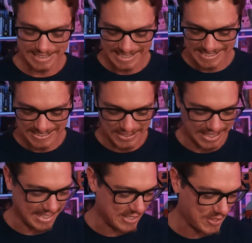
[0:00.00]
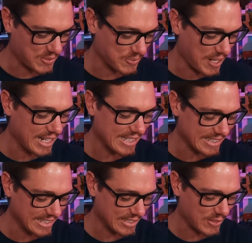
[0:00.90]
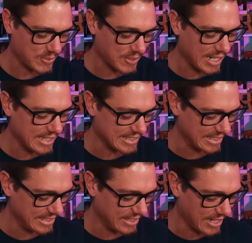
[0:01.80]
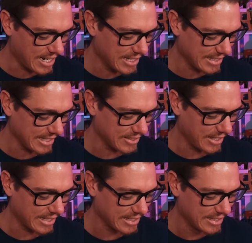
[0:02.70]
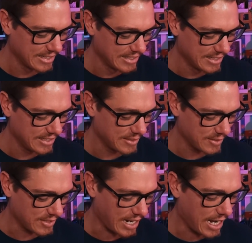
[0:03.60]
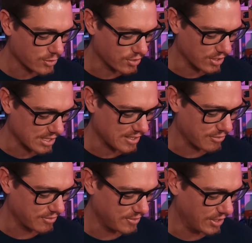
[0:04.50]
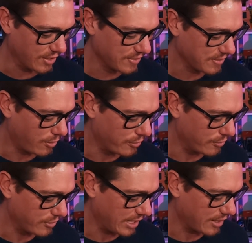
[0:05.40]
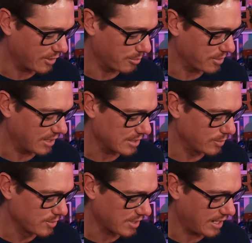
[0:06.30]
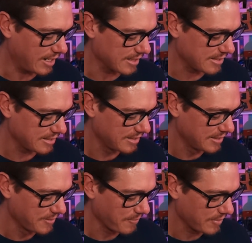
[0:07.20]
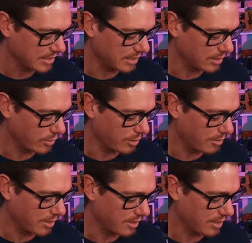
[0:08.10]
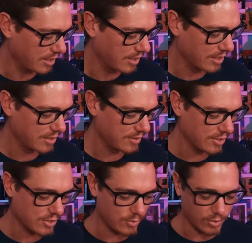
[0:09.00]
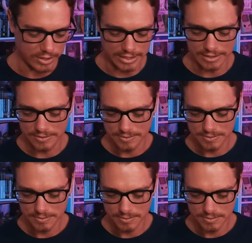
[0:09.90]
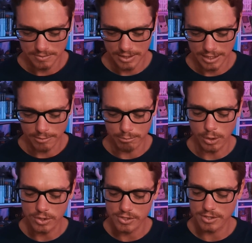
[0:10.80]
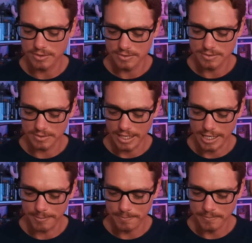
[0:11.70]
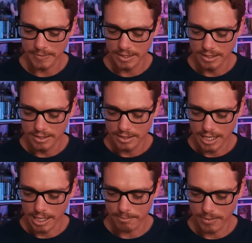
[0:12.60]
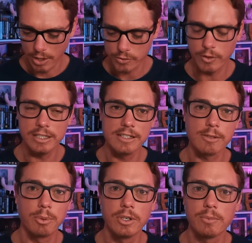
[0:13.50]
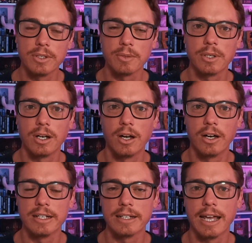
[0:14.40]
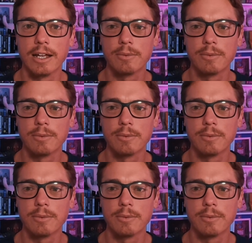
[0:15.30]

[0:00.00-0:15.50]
that's like, it's crazy. It's crazy. You can't get like cartridges, you know, often for that kind of price. Loose carts, let alone this quality boxed game. I was fairly disappointed with it when I hired it out